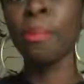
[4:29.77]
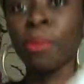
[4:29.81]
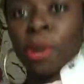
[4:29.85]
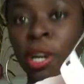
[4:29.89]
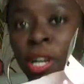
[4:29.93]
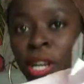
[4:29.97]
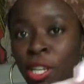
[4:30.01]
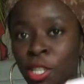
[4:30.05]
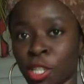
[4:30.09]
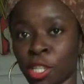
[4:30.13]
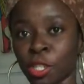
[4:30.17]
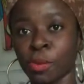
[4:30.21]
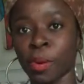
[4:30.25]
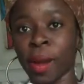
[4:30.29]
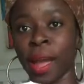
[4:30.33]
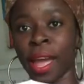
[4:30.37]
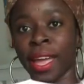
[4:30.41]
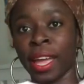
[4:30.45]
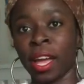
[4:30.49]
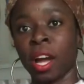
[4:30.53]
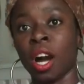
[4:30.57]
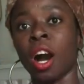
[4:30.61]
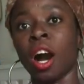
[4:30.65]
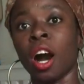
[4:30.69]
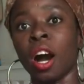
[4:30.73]
I'm gonna try
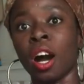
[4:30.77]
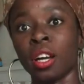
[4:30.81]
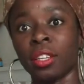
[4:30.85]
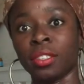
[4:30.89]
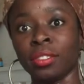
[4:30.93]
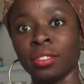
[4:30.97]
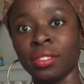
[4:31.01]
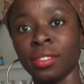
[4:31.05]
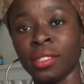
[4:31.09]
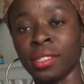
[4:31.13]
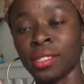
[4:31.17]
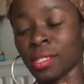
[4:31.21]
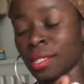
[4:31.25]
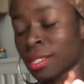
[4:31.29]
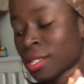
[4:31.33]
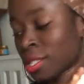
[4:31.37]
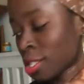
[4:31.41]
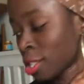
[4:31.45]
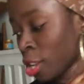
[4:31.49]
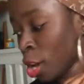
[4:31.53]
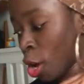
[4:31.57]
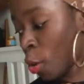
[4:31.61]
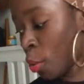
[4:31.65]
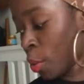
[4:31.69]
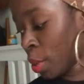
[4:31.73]
it on
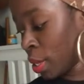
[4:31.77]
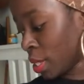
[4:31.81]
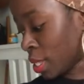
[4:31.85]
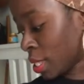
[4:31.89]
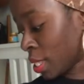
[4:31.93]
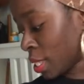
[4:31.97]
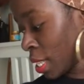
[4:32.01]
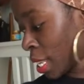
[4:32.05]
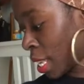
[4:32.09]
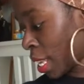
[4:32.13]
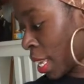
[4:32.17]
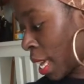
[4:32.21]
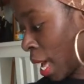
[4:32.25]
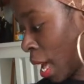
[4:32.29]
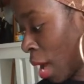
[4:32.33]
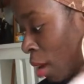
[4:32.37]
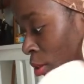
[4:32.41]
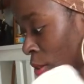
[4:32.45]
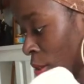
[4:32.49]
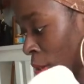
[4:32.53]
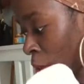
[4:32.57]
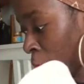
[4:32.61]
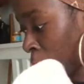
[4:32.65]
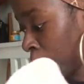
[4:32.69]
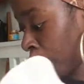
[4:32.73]
so we see how they